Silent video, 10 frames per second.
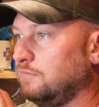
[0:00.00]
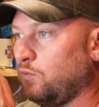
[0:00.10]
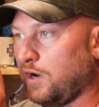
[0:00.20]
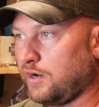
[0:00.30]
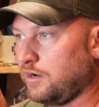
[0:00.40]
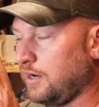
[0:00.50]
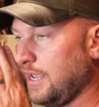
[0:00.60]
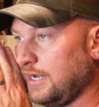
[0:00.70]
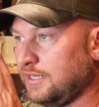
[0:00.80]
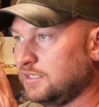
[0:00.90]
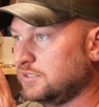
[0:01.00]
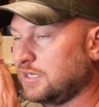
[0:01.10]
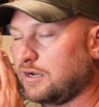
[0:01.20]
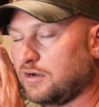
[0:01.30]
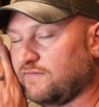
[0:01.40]
Where your head is,
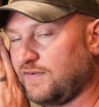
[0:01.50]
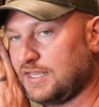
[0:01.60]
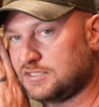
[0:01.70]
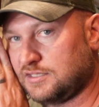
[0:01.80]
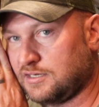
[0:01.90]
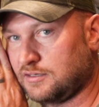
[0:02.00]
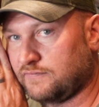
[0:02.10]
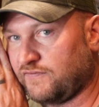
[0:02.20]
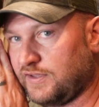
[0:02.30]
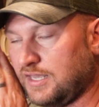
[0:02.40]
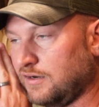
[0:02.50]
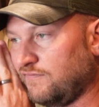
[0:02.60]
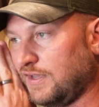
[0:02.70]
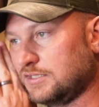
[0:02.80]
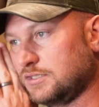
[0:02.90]
how your face
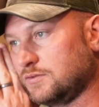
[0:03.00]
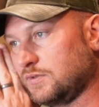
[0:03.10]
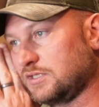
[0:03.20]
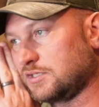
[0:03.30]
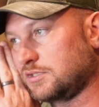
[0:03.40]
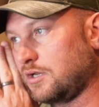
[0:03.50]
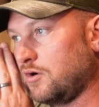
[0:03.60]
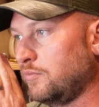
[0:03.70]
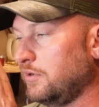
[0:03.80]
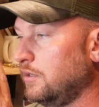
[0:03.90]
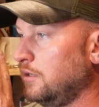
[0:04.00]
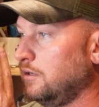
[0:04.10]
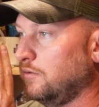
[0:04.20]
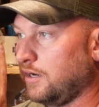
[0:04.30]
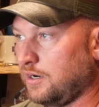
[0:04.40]
interfaces with the scope,
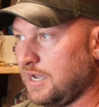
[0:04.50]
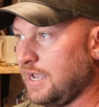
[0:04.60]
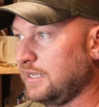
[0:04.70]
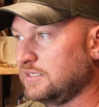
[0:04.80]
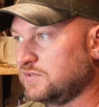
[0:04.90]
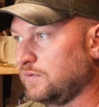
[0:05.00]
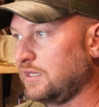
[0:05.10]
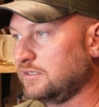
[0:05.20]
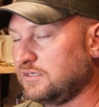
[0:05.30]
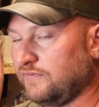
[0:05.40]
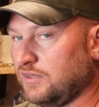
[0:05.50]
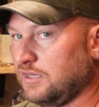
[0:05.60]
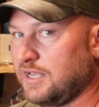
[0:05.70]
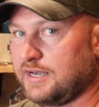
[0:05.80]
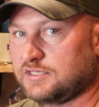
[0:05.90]
where your eye is relative to the
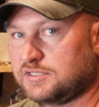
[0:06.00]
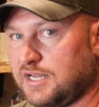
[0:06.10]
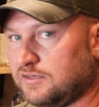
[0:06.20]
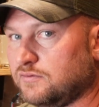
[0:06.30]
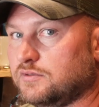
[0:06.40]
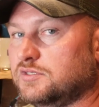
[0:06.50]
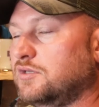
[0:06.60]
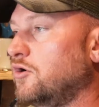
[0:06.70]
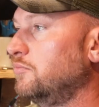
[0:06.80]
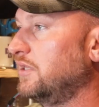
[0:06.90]
line of sight through the scope.